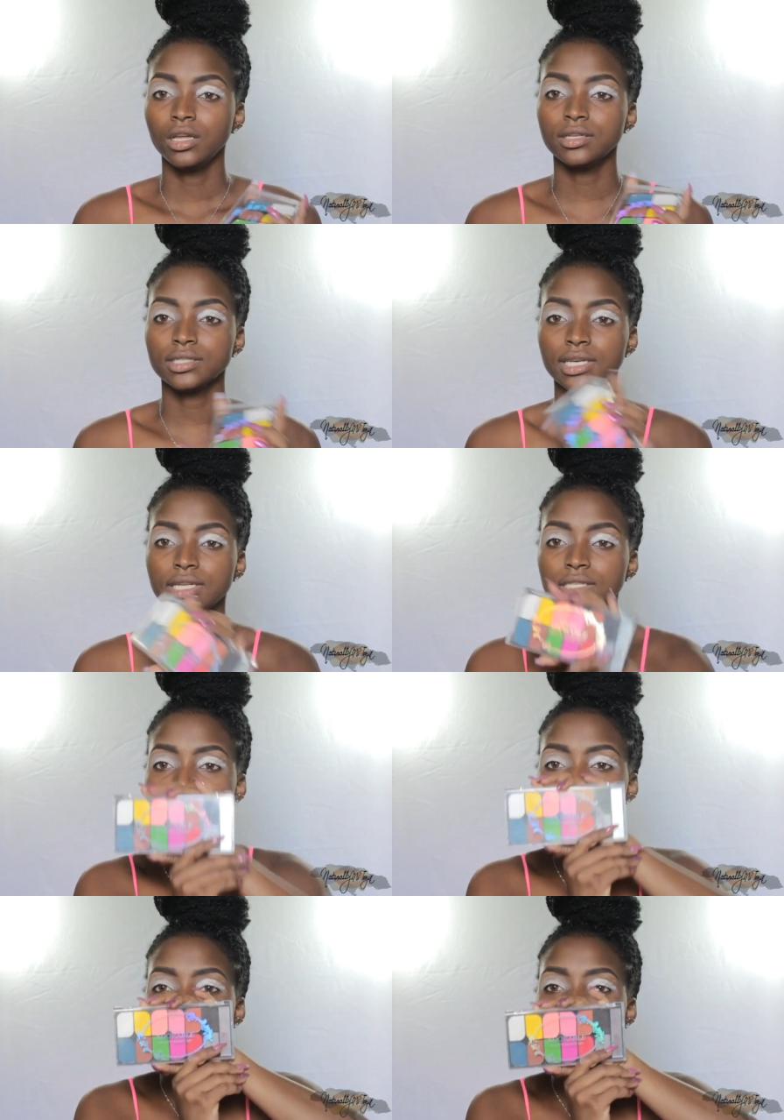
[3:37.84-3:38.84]
using this
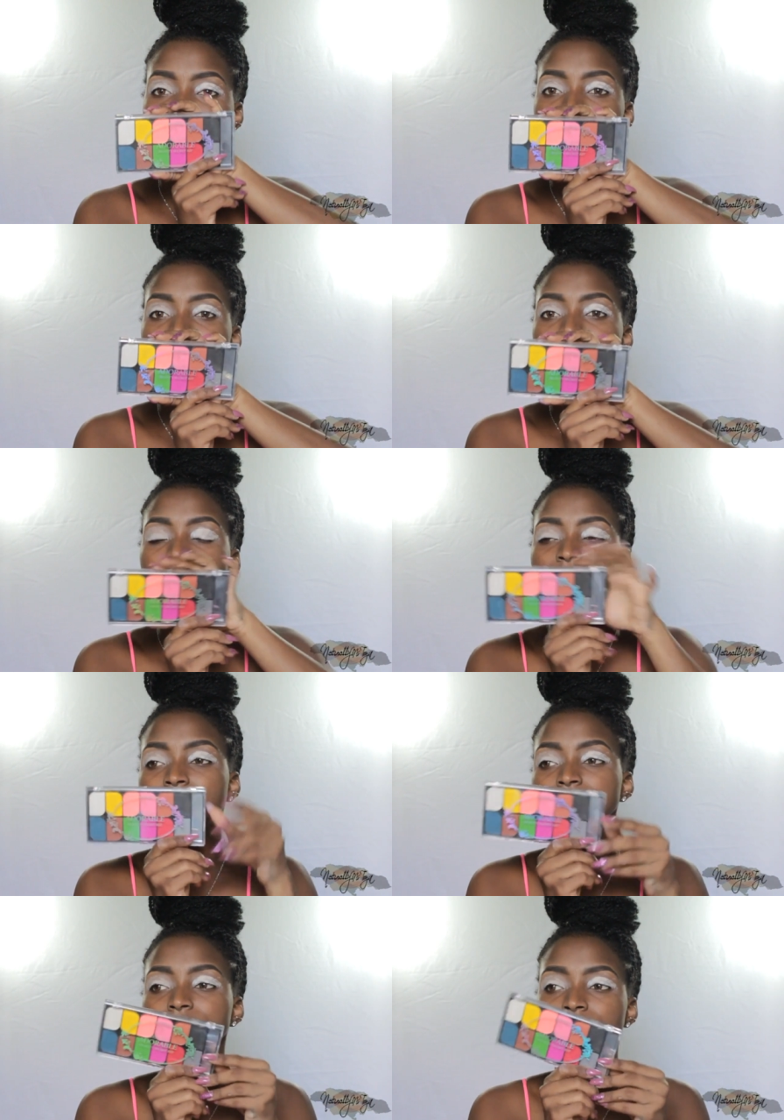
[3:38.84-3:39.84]
palette from
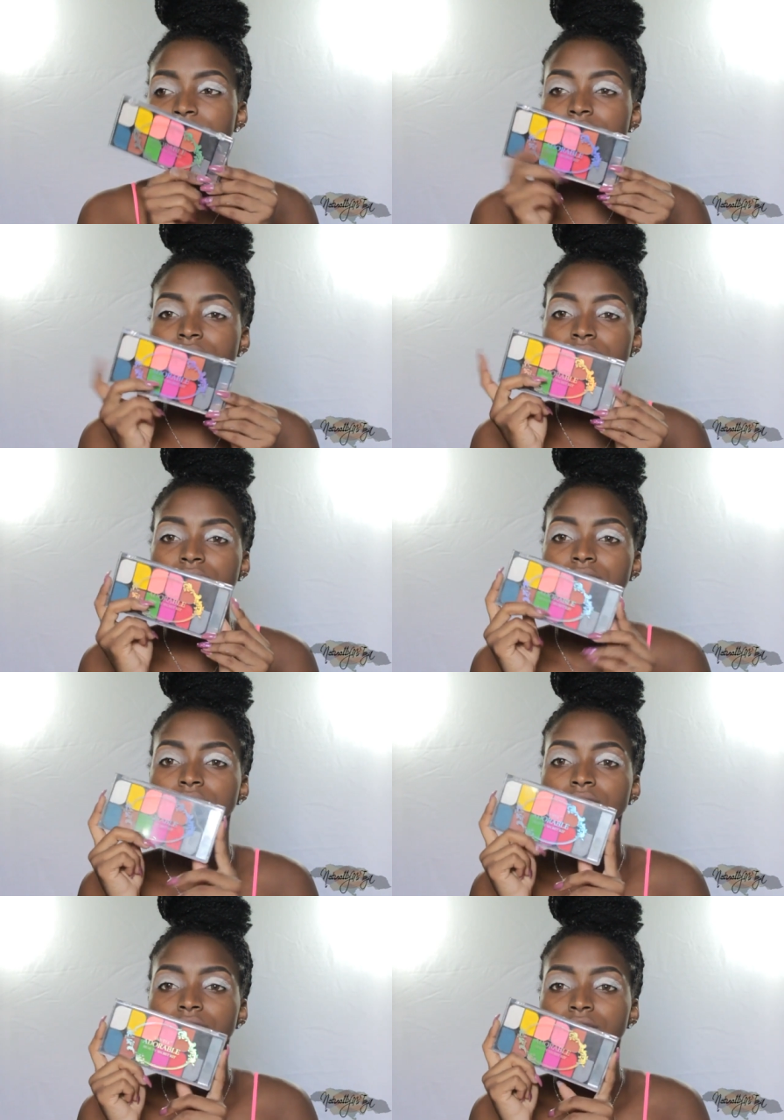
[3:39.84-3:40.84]
Santee.
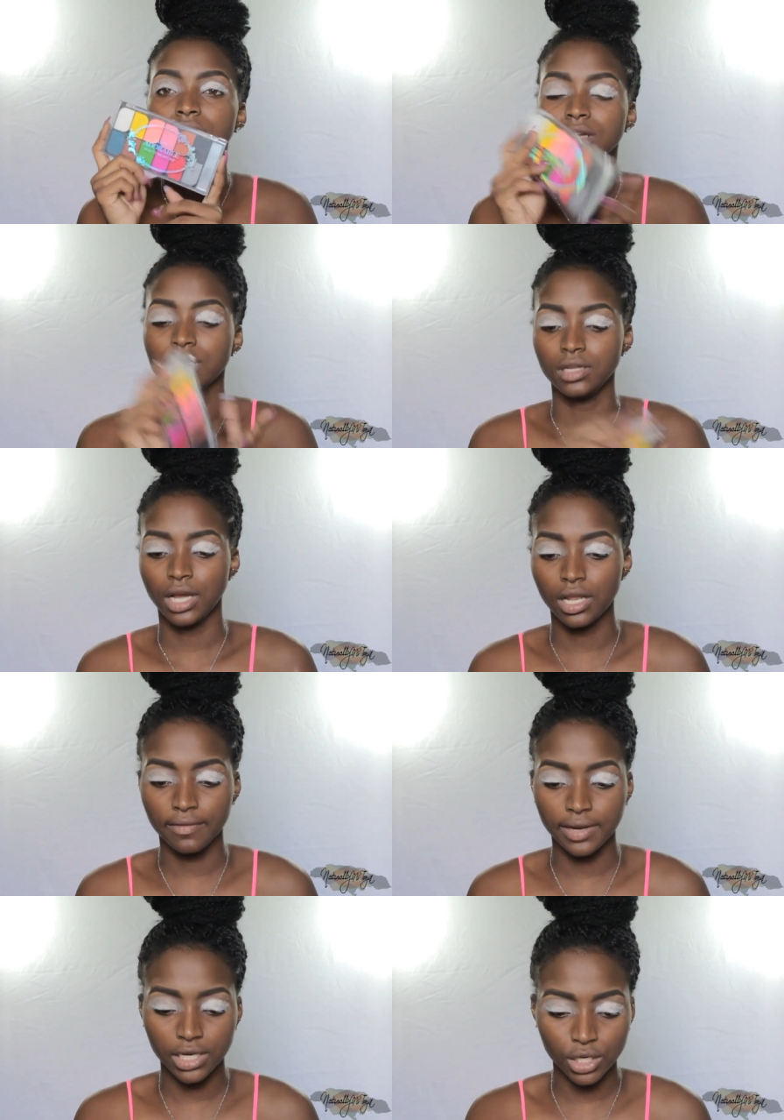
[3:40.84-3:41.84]
Y'all
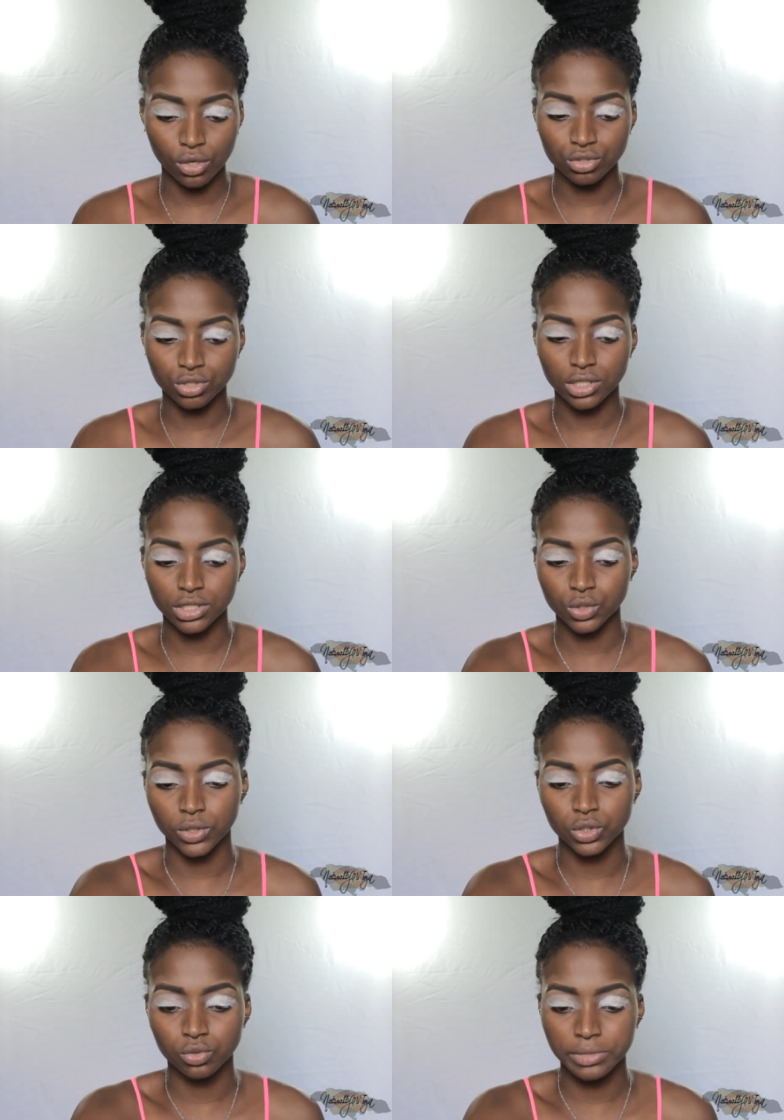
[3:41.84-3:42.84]
already know,
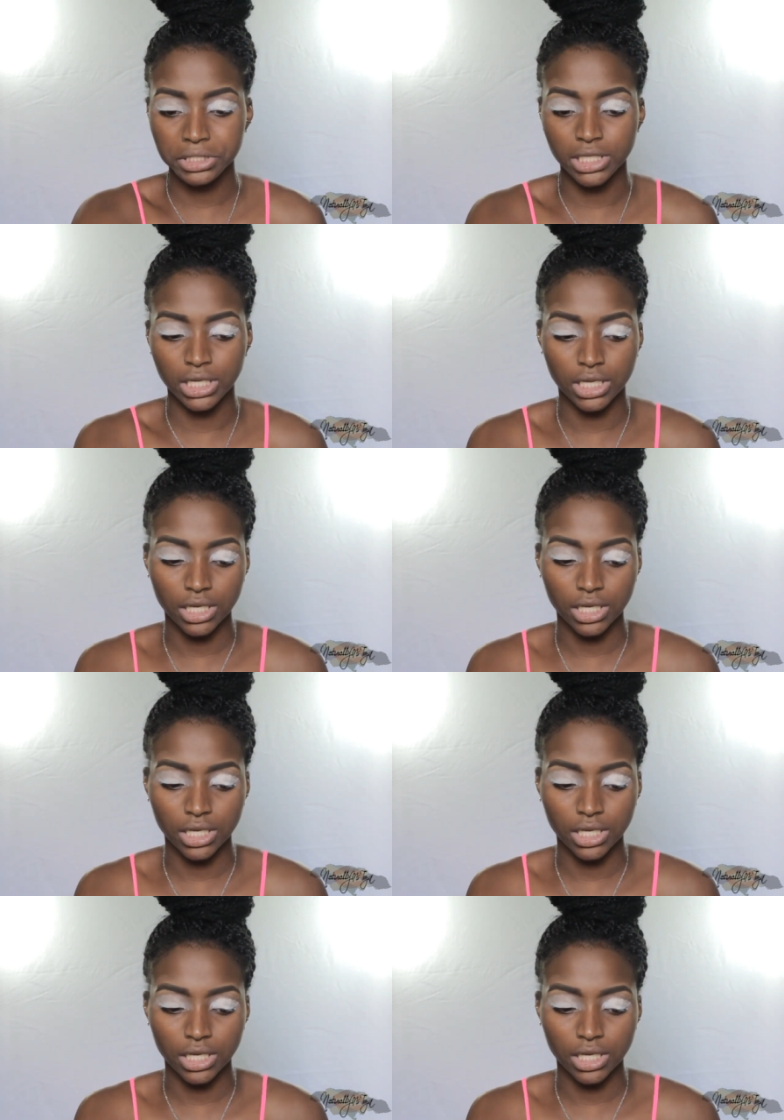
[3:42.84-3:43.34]
drugstore to my team.